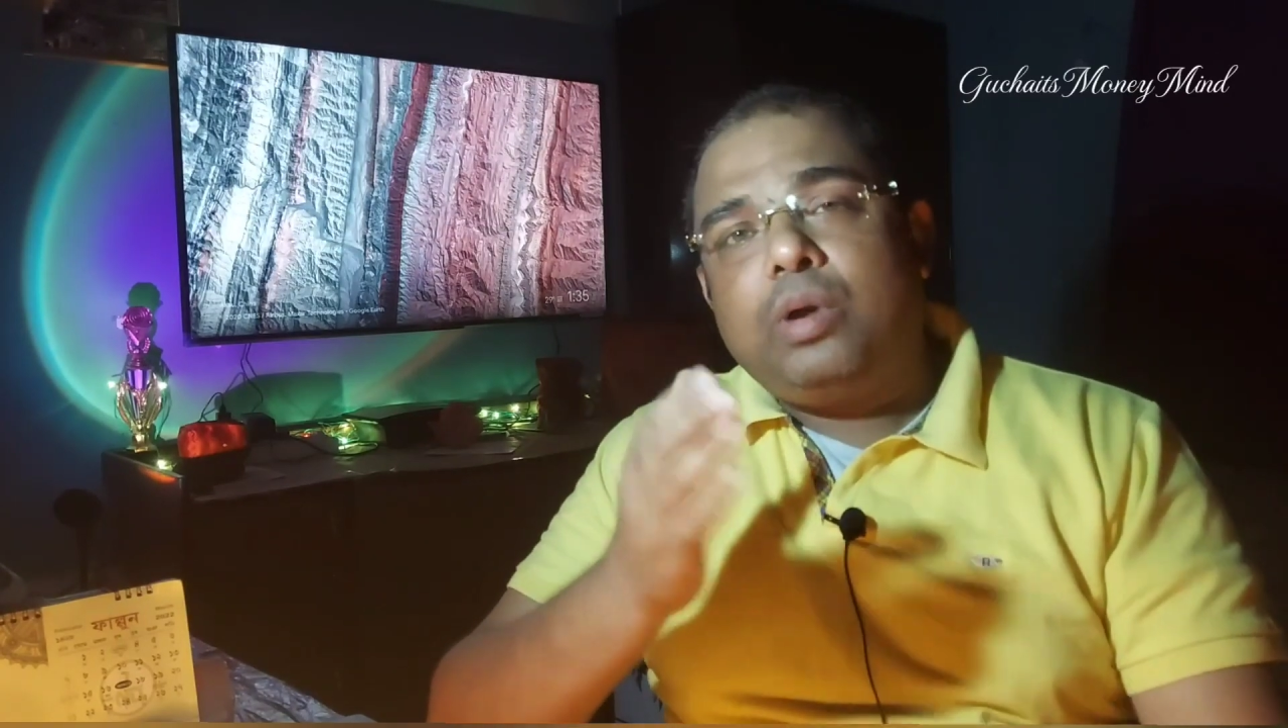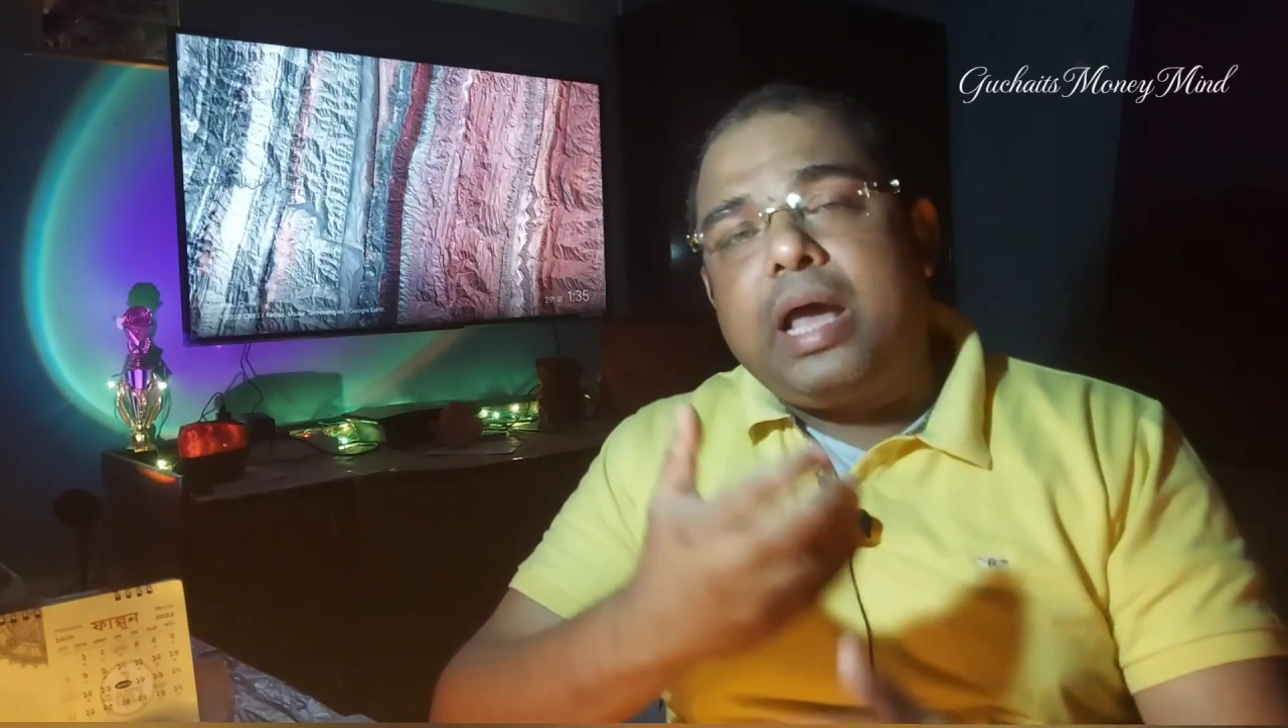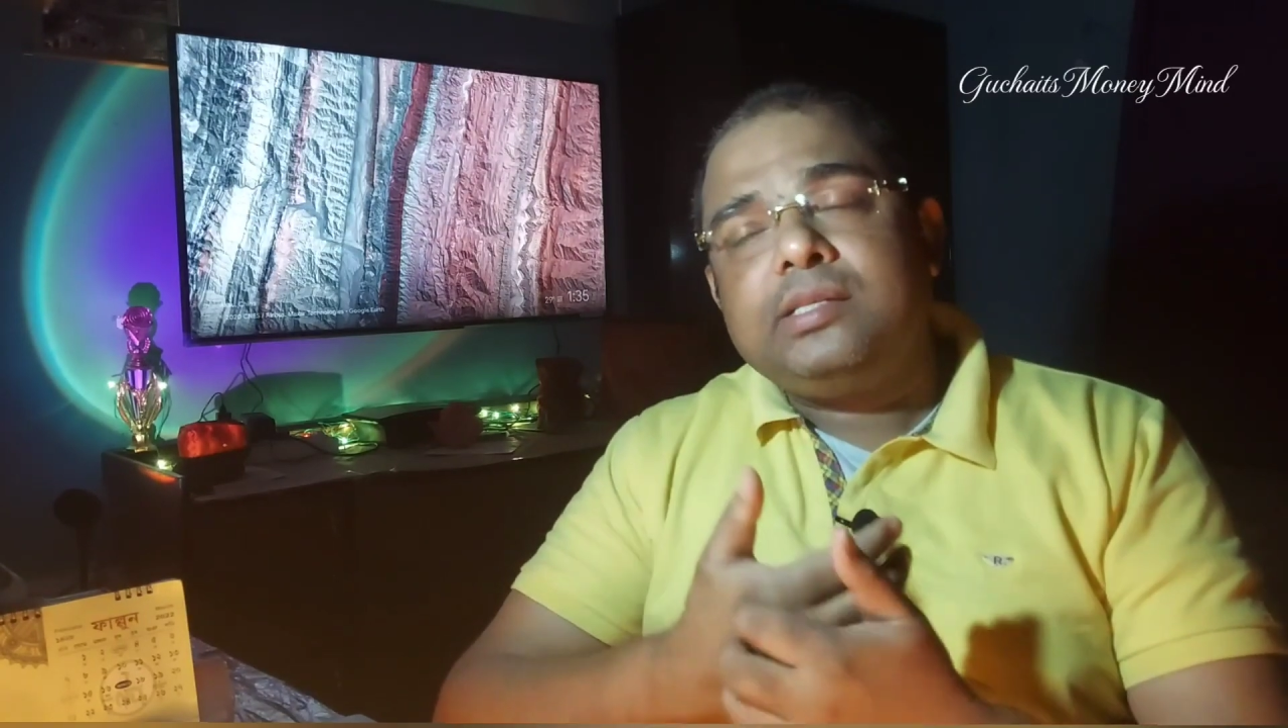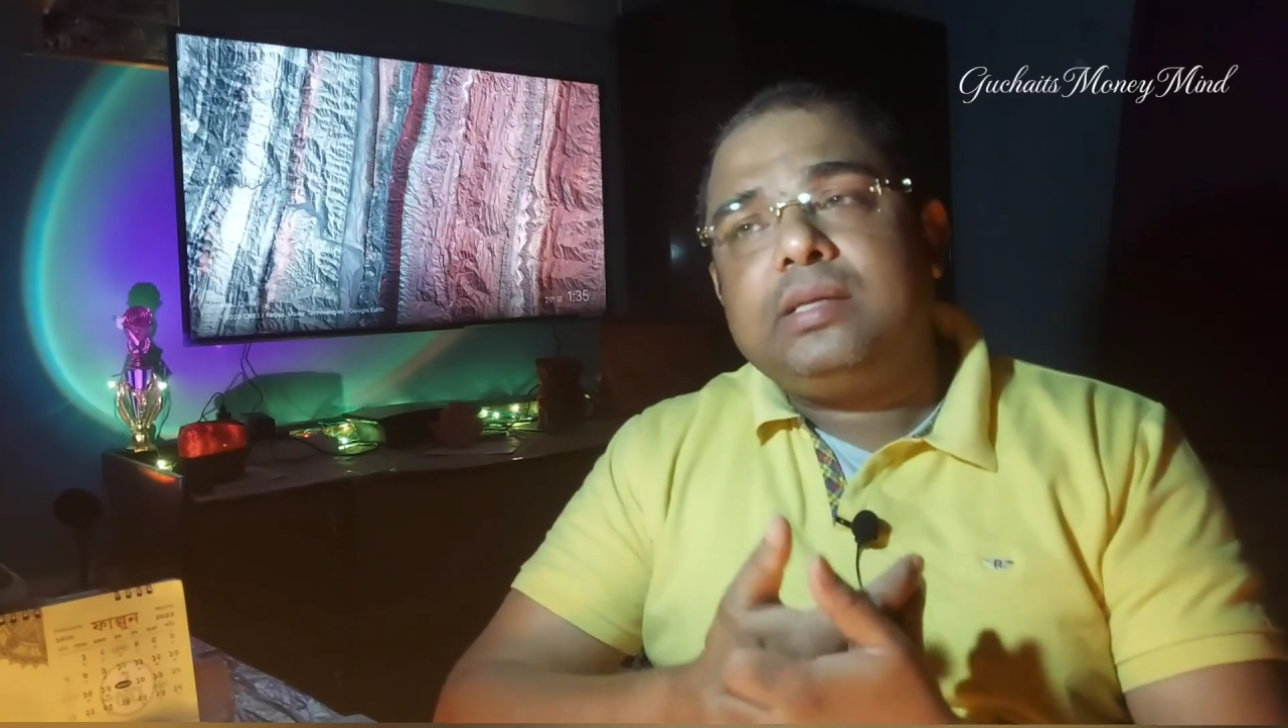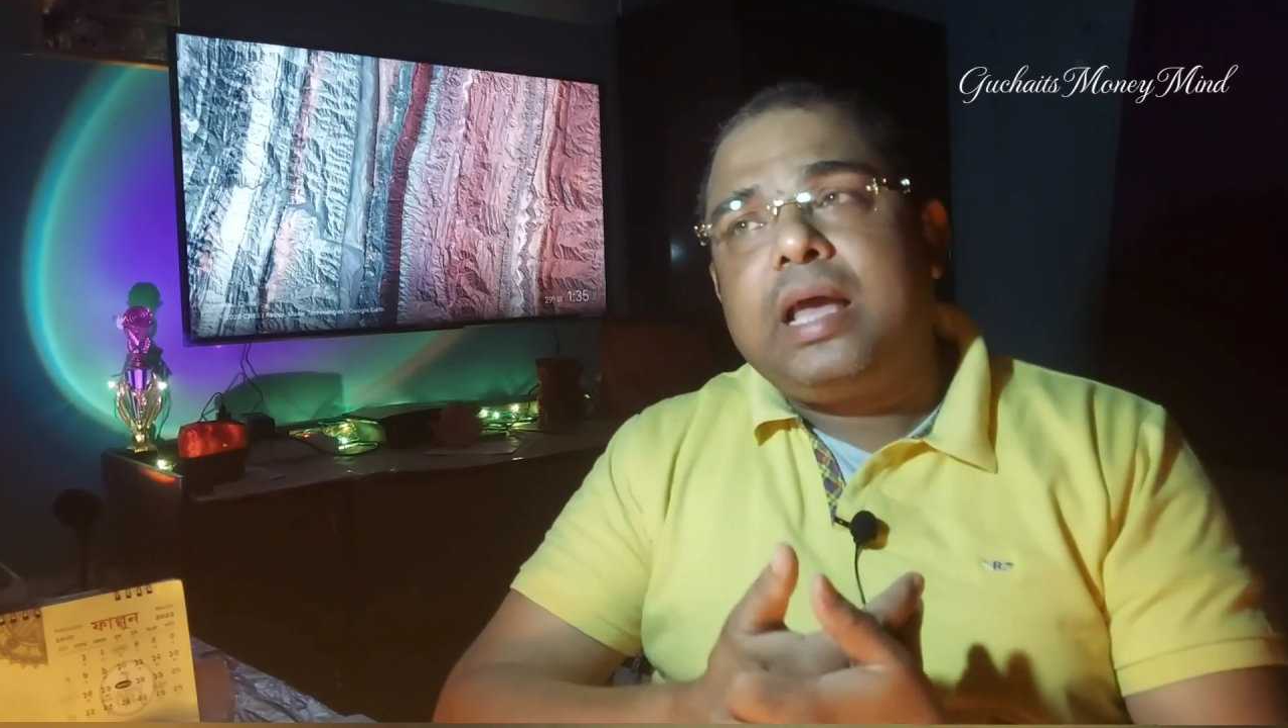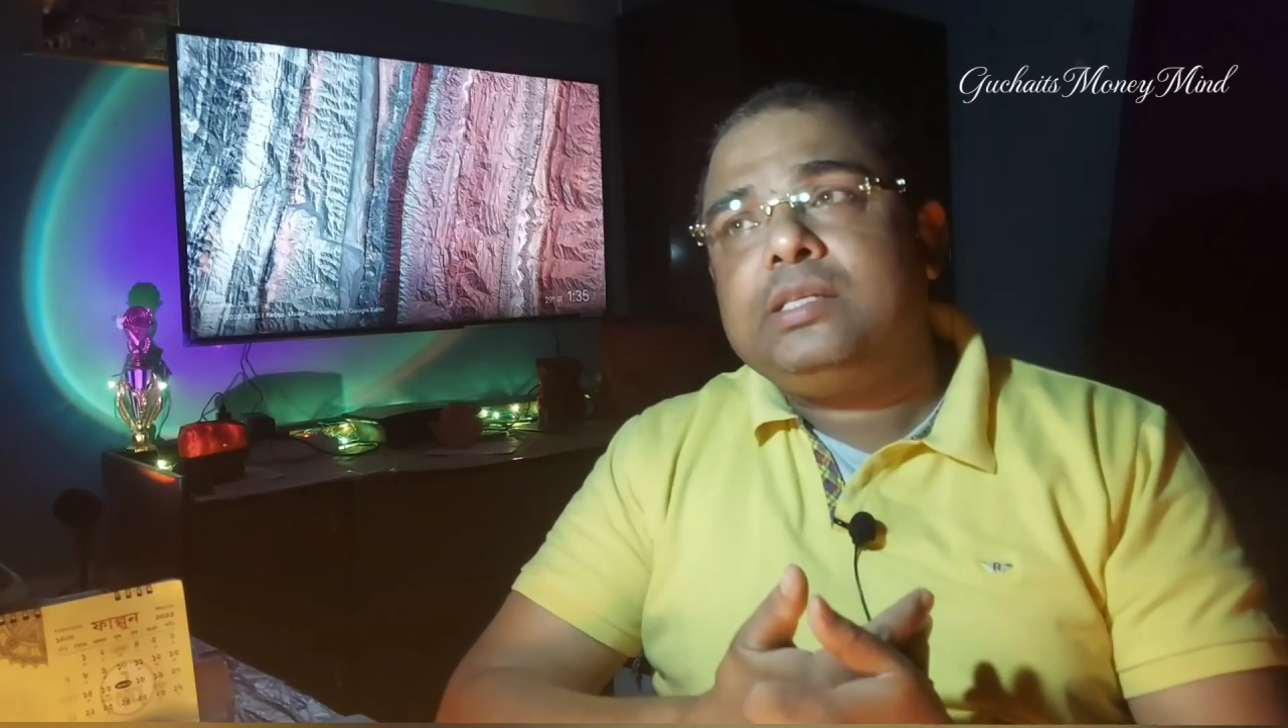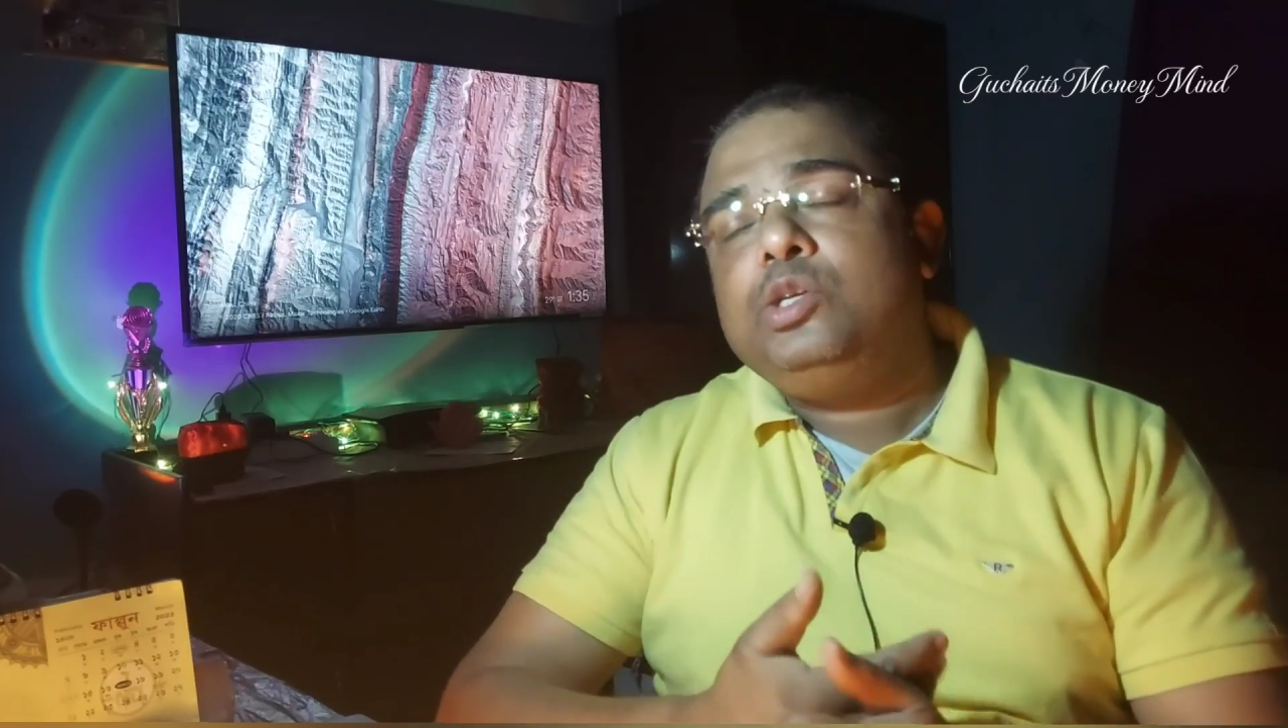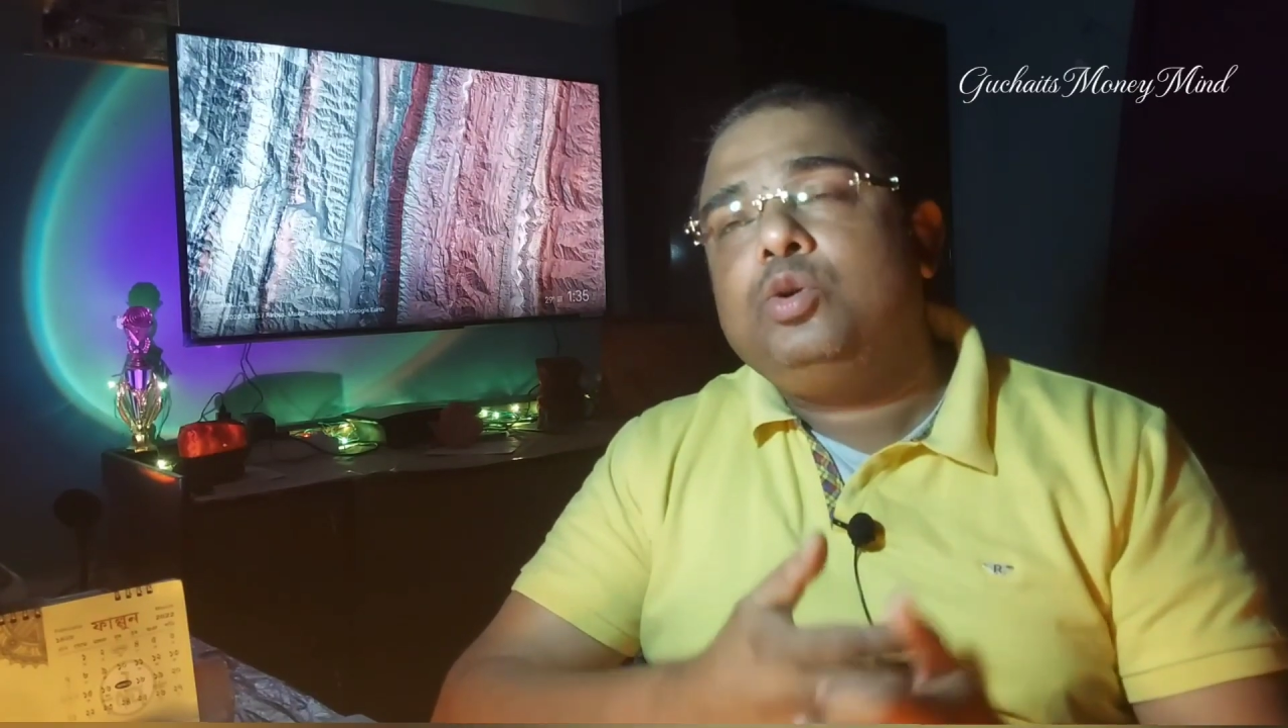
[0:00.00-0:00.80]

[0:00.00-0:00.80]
as